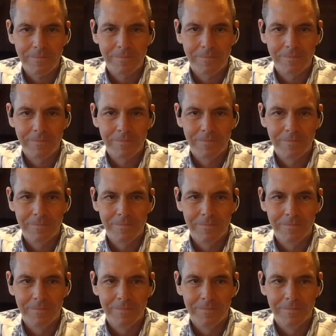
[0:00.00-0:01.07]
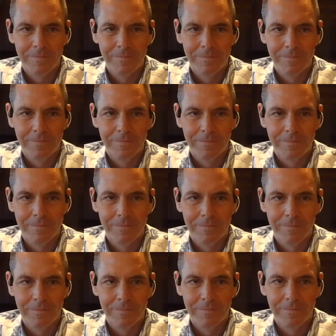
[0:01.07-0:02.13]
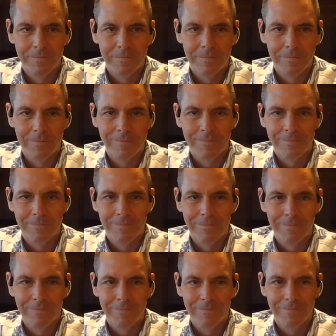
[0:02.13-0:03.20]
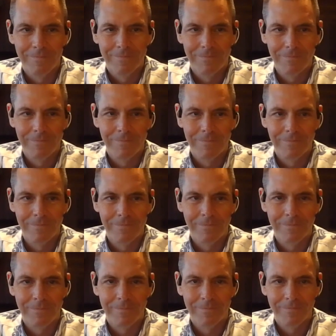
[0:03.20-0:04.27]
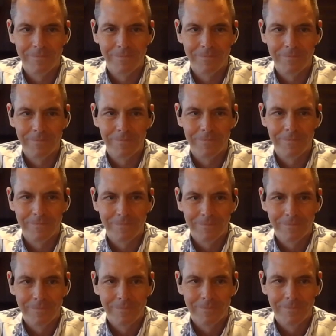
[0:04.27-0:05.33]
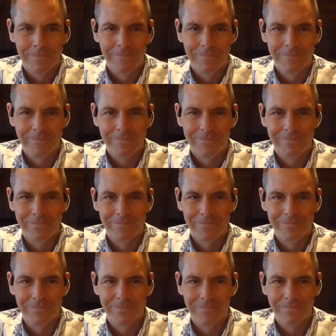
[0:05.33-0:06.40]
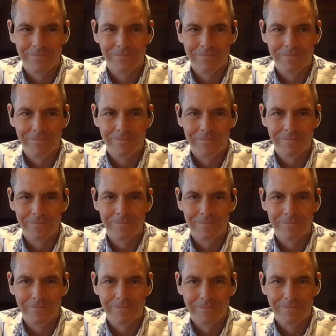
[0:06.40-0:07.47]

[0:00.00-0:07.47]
[no speech]